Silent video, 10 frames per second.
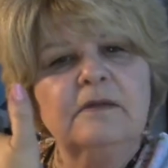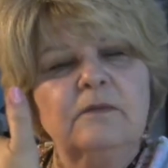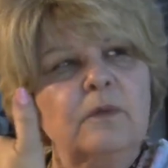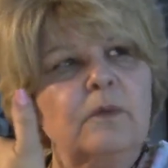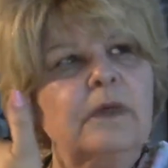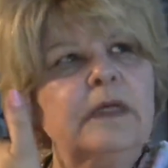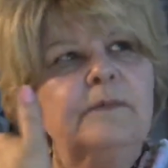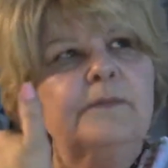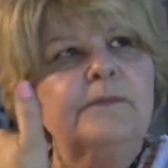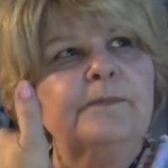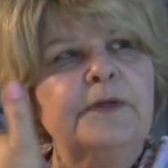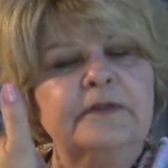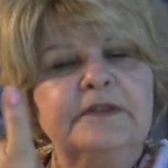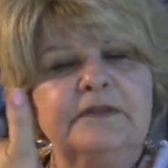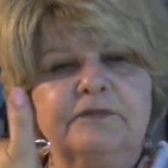ring
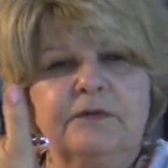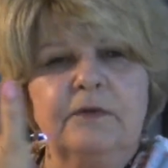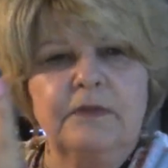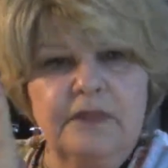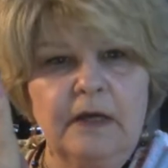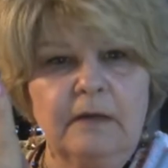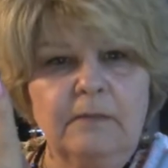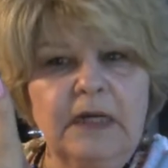person for a thumb.